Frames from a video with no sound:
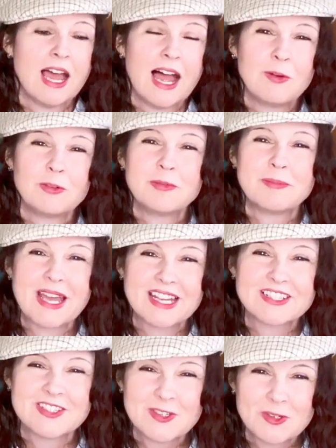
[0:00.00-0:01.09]
I will be back
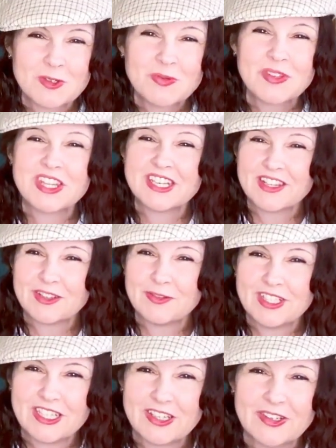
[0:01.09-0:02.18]
soon with another
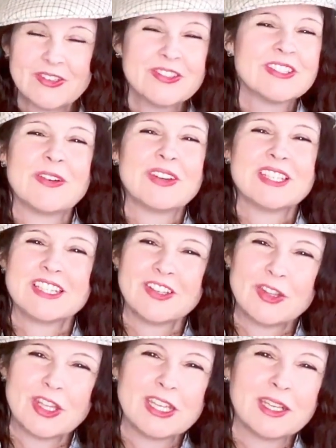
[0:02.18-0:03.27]
video, so until
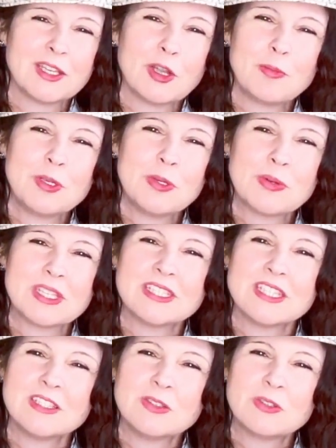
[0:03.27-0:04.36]
then, I hope you
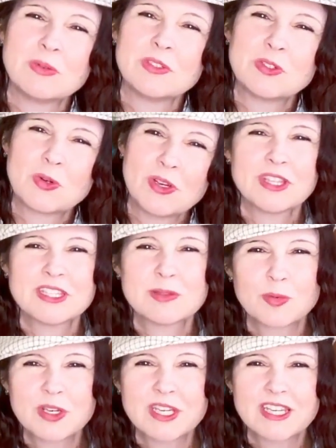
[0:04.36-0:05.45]
continue to enjoy the
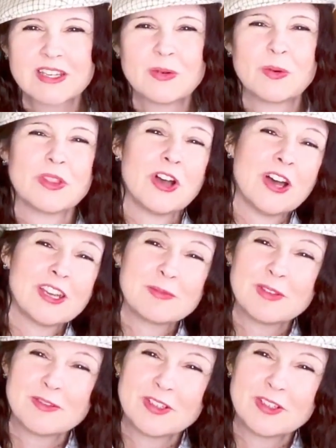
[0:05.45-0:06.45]
spring or the autumn if you're